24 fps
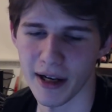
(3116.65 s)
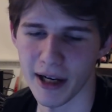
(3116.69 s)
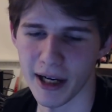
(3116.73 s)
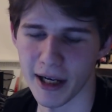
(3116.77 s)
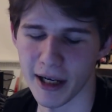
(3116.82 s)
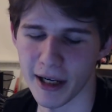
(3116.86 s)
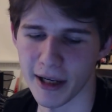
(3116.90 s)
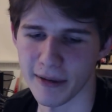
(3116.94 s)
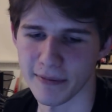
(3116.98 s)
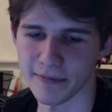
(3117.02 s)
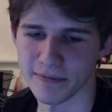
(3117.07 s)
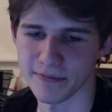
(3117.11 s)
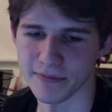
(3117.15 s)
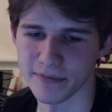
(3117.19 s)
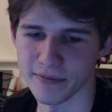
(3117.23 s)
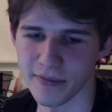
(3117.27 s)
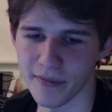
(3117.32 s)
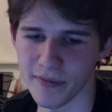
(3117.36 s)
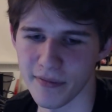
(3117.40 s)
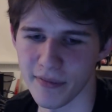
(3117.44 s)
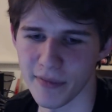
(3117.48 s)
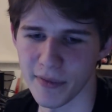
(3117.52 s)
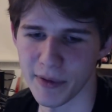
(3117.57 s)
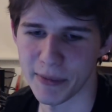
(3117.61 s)

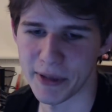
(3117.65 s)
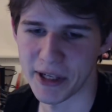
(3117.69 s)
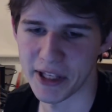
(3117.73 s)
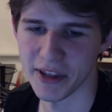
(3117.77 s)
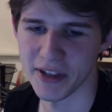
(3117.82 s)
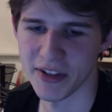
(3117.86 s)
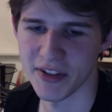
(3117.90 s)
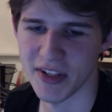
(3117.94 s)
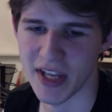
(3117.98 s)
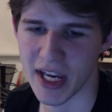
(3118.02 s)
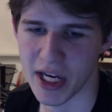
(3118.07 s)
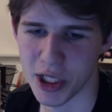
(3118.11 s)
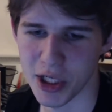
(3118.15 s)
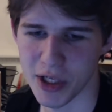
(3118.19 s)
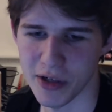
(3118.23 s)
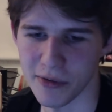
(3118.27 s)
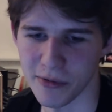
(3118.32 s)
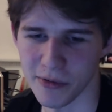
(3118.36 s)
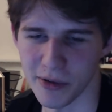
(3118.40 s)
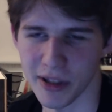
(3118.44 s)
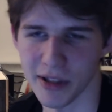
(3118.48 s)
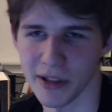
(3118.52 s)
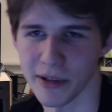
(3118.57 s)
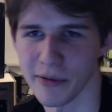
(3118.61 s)
Made the
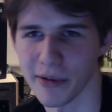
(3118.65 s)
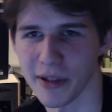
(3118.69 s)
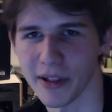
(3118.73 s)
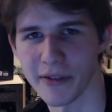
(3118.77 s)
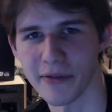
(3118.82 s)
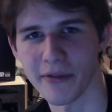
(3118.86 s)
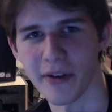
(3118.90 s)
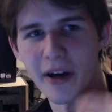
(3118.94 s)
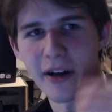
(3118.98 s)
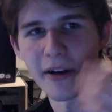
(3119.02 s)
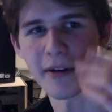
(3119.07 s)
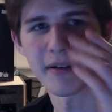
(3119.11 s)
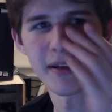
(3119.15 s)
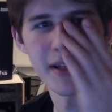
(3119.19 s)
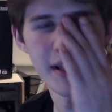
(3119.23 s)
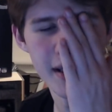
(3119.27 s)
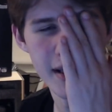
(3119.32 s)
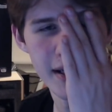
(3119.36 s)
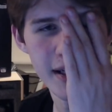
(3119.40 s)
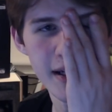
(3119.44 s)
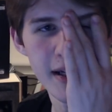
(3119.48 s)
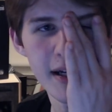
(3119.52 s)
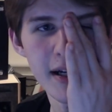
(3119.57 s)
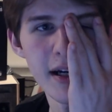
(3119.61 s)
session really, really fun.
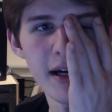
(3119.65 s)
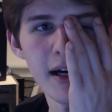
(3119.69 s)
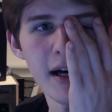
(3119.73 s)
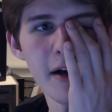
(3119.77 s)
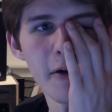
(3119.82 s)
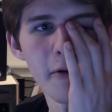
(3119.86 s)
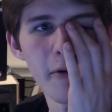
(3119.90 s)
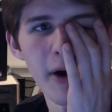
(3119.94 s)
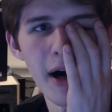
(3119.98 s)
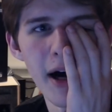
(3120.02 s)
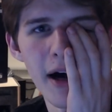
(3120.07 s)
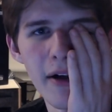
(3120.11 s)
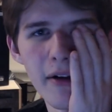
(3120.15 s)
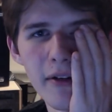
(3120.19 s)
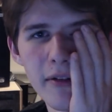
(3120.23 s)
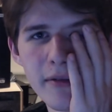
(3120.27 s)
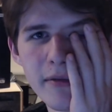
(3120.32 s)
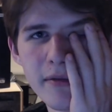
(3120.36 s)
Wow.